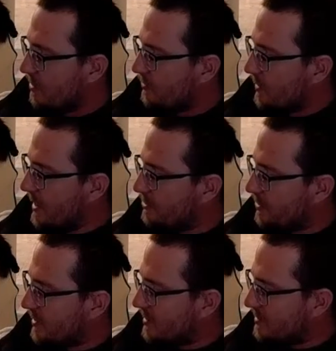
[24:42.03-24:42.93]
When
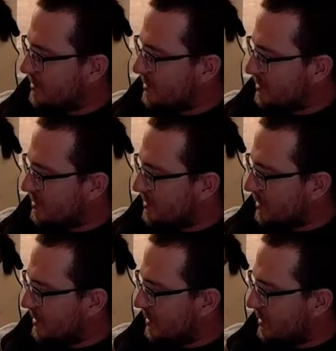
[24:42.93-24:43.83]
Adrian and
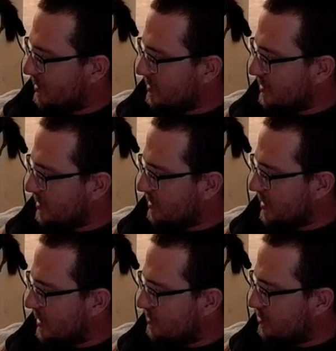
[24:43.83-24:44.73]
CC sit
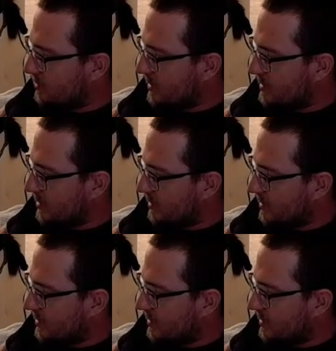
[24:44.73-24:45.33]
down to eat dinner,